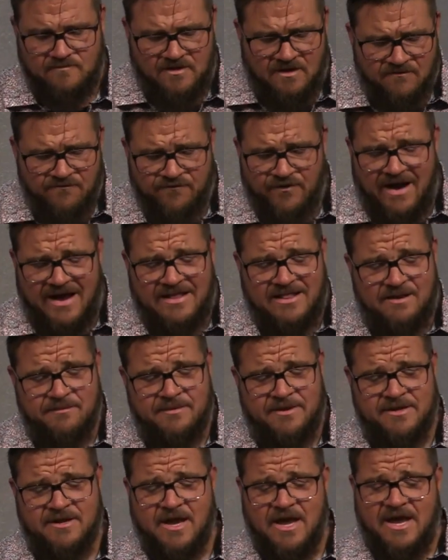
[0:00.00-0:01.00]

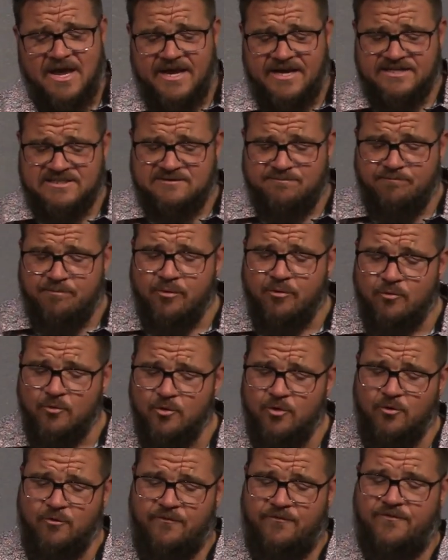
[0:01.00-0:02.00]
Philemon is
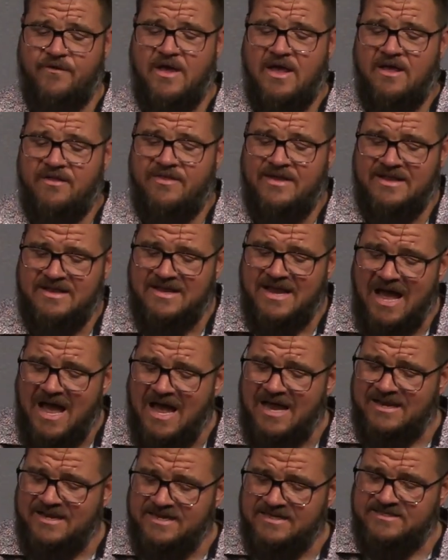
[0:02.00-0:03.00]
proof that
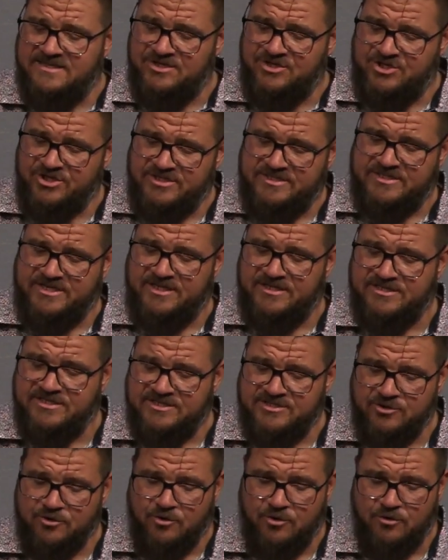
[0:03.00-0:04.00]
God isn't just
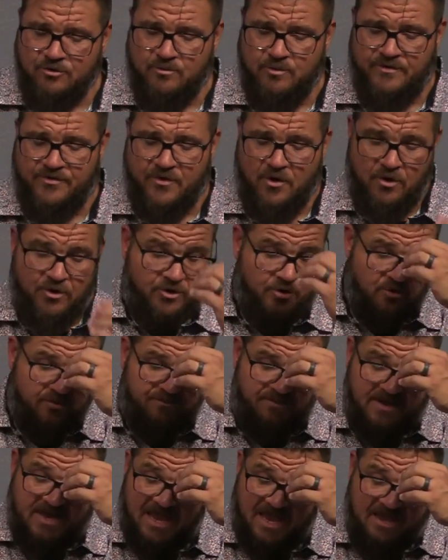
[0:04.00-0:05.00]
concerned with our good
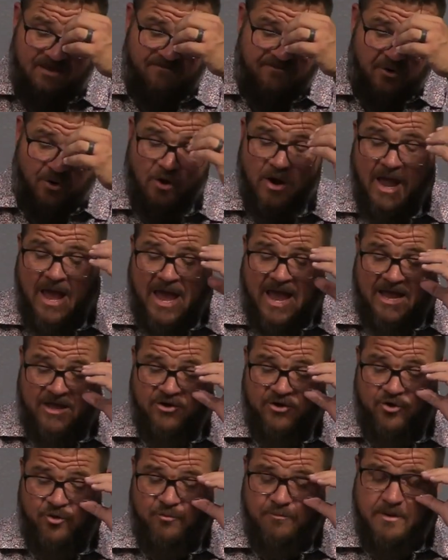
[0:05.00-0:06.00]
behavior and
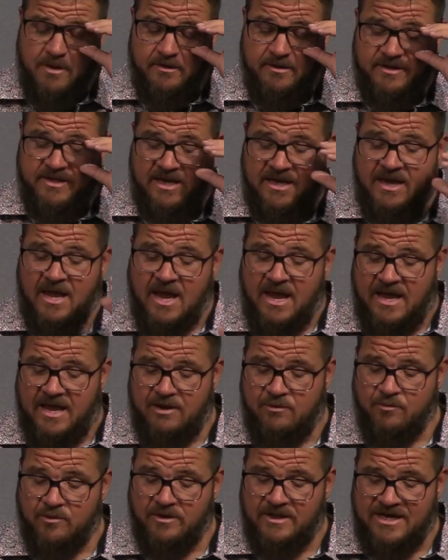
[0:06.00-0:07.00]
humility
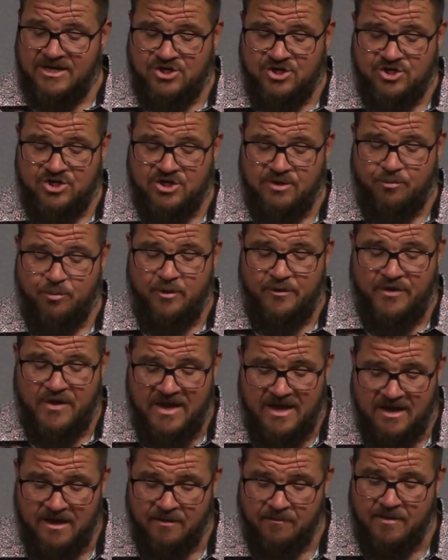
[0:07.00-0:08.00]
in relationship with
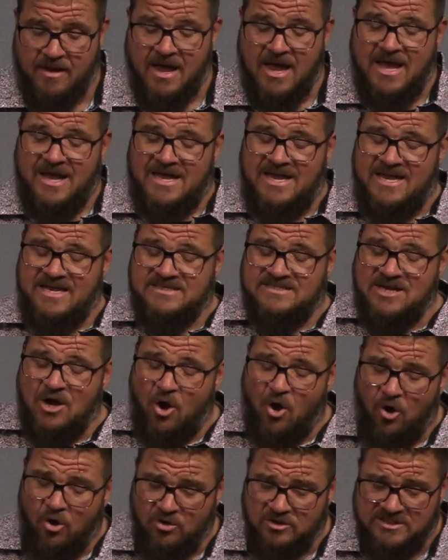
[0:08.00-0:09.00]
Him. He is
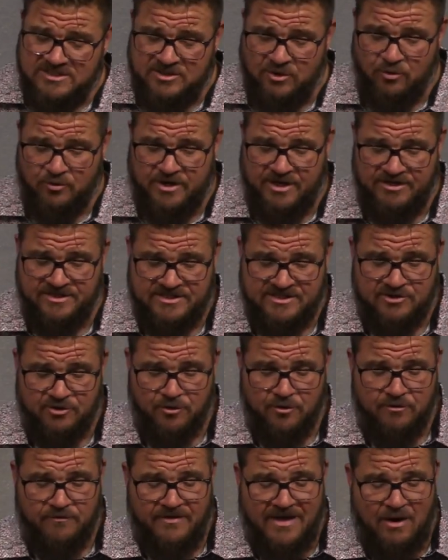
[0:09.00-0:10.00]
also
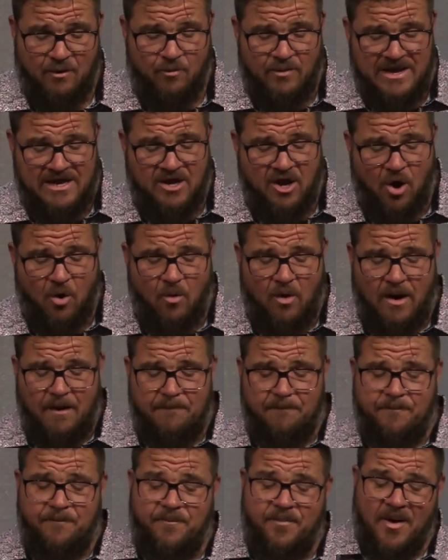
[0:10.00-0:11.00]
concerned that we go
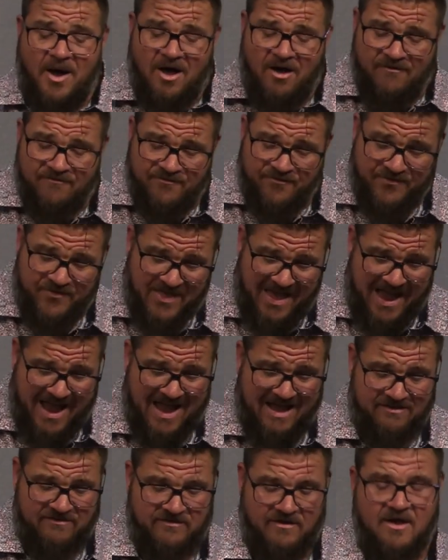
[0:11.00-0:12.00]
above
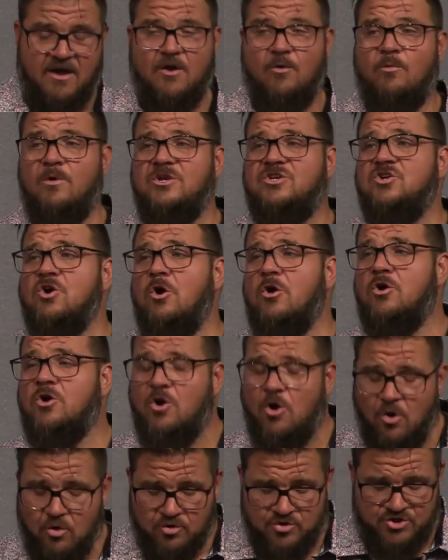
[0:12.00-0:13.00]
that which our
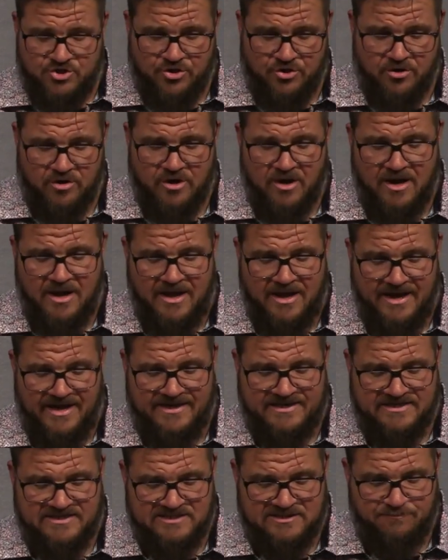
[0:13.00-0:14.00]
culture
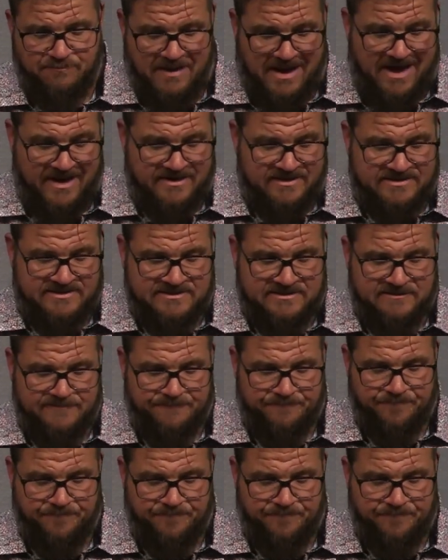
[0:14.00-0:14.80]
expects.